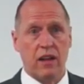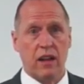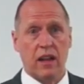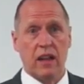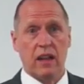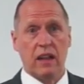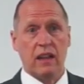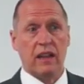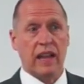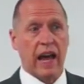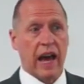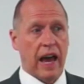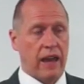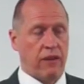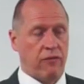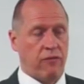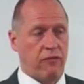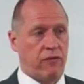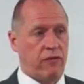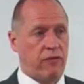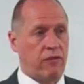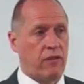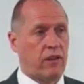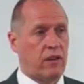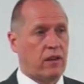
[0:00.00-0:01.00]

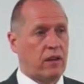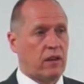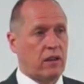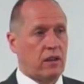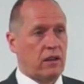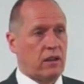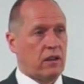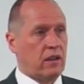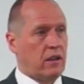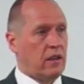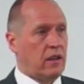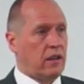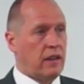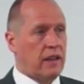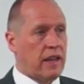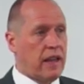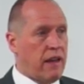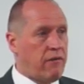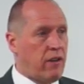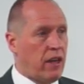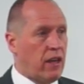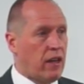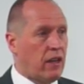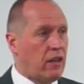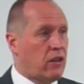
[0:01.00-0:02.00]
life,
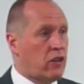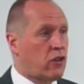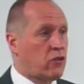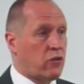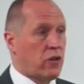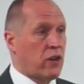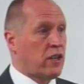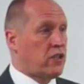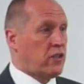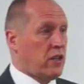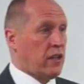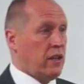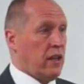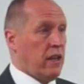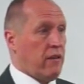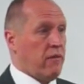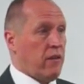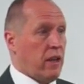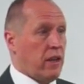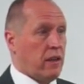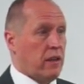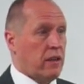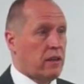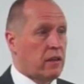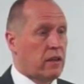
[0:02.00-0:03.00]
living, Christian
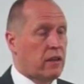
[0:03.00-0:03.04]
living.